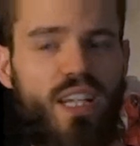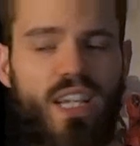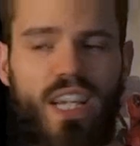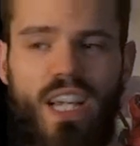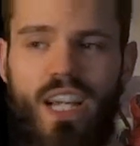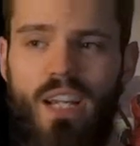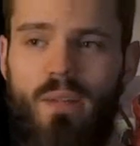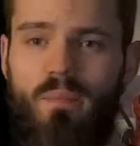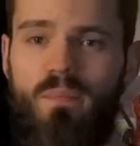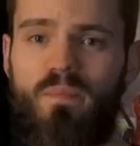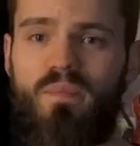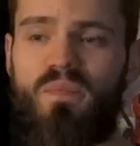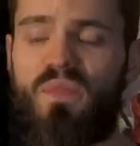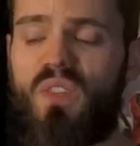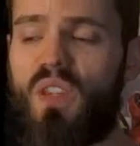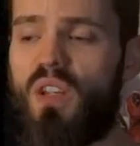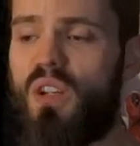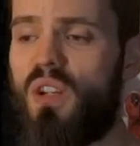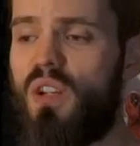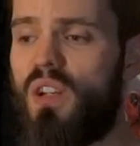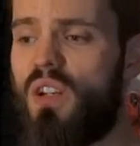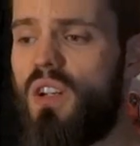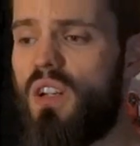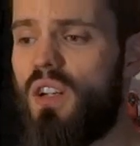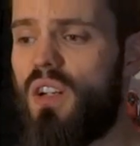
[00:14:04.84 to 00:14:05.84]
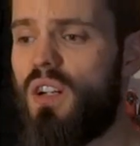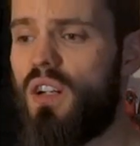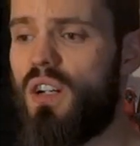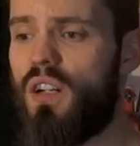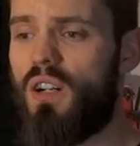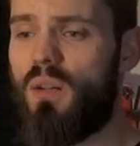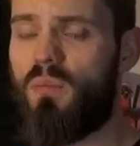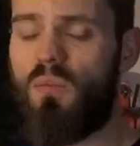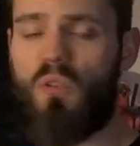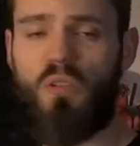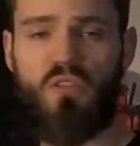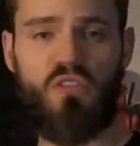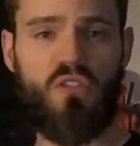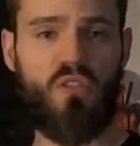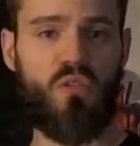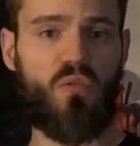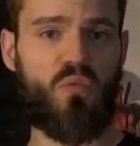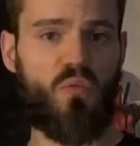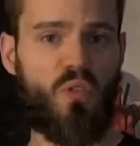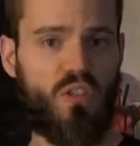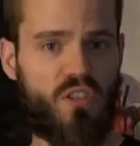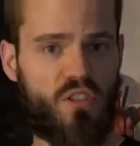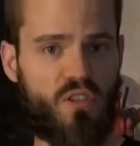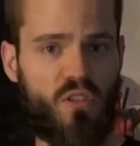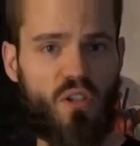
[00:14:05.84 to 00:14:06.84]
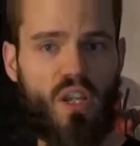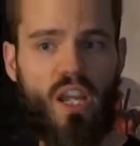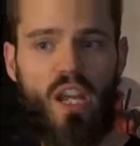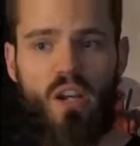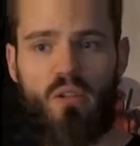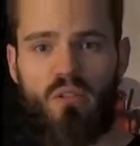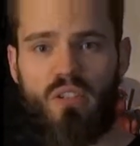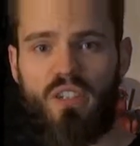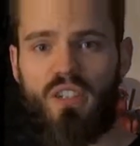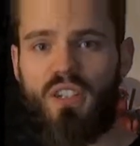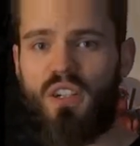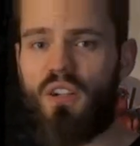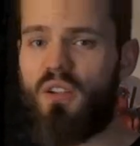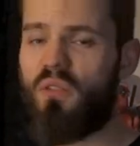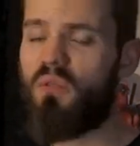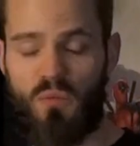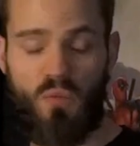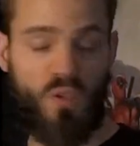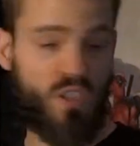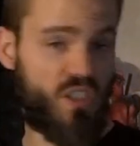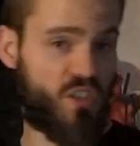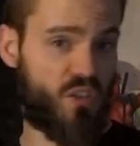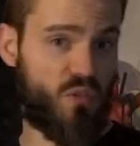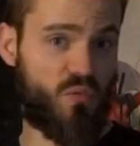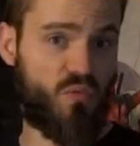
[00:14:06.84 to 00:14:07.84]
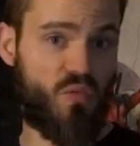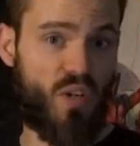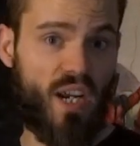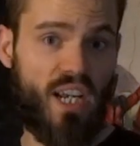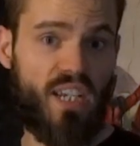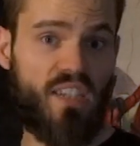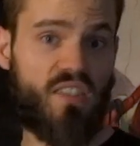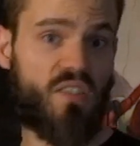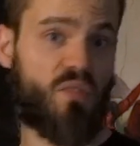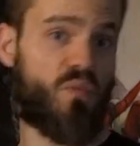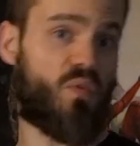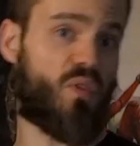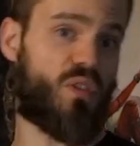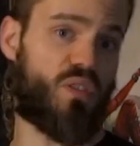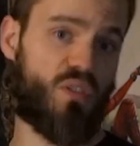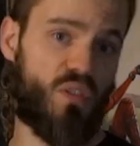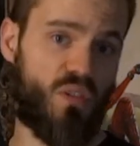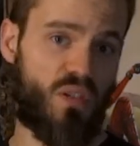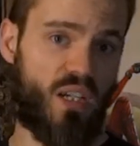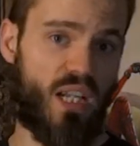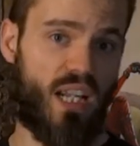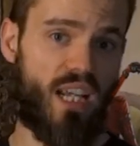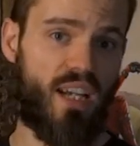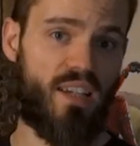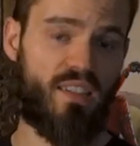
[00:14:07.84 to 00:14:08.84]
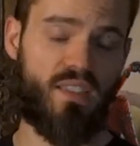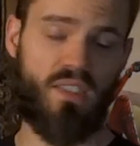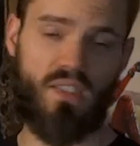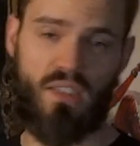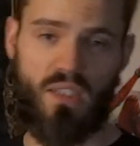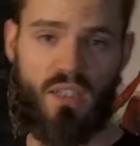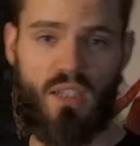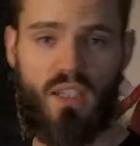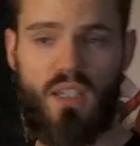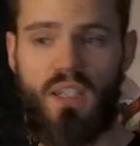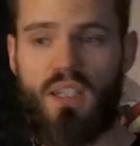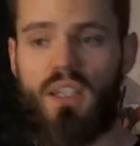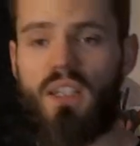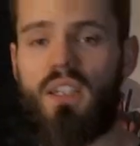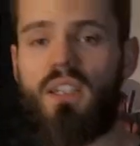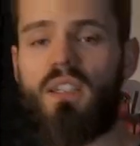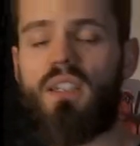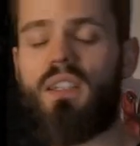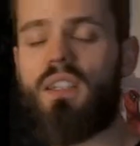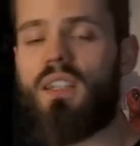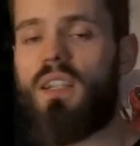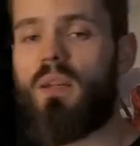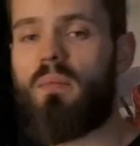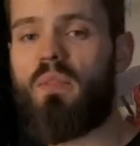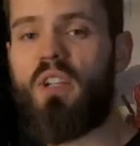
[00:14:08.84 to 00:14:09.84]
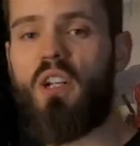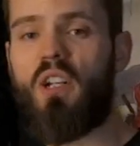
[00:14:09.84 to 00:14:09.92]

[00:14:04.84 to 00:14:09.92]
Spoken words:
the game? Also, what's your character, what's your race, and what's your class? Let me